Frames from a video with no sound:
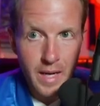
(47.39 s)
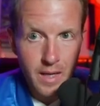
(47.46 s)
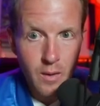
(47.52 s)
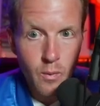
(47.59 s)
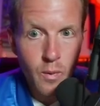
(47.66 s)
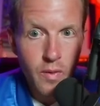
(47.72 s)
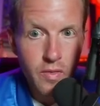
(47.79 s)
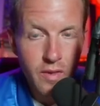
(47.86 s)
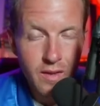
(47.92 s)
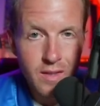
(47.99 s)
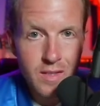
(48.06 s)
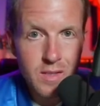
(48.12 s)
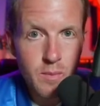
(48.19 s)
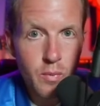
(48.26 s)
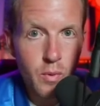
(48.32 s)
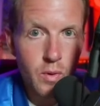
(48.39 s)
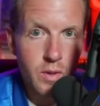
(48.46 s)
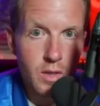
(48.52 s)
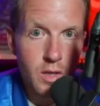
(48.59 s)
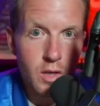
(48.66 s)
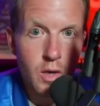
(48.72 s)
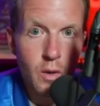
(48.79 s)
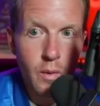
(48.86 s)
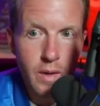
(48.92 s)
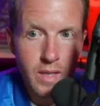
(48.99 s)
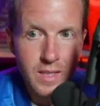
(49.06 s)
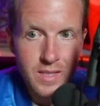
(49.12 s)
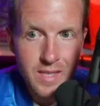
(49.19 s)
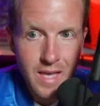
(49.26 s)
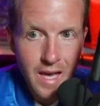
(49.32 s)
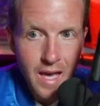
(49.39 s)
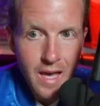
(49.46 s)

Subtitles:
Now, one thing that's important to note is that